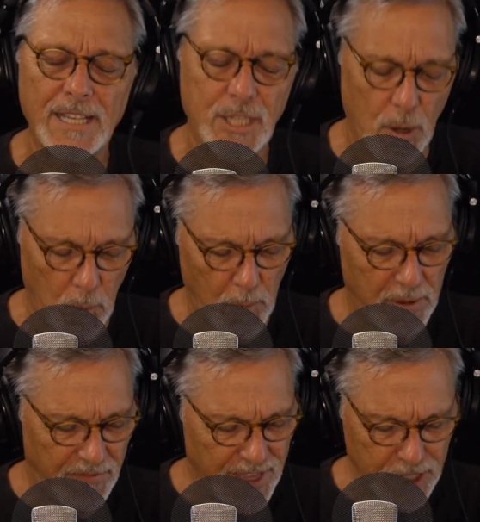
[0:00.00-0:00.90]
So when we
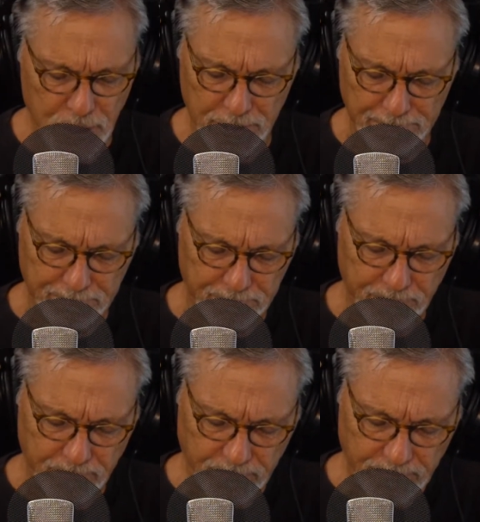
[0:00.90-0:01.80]
finished,
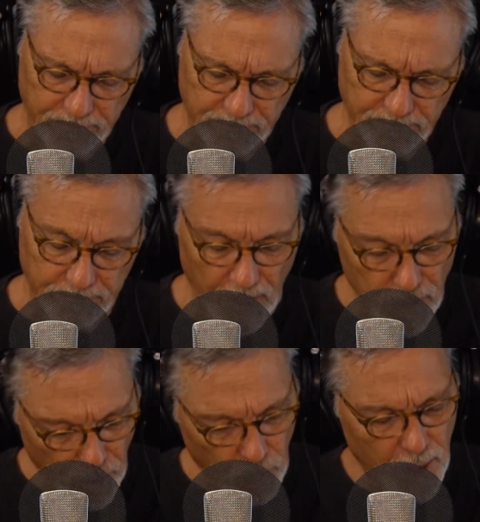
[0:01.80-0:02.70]
I
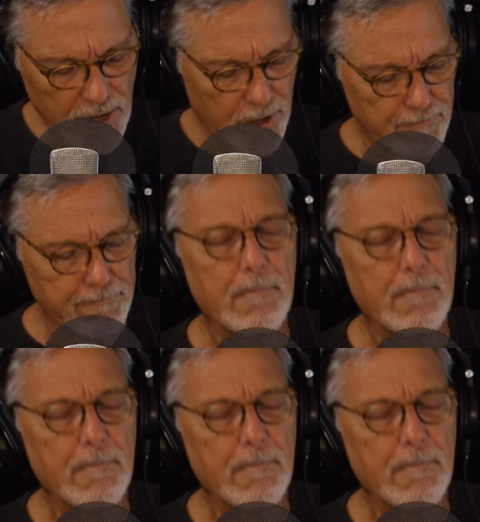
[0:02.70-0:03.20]
thought, well,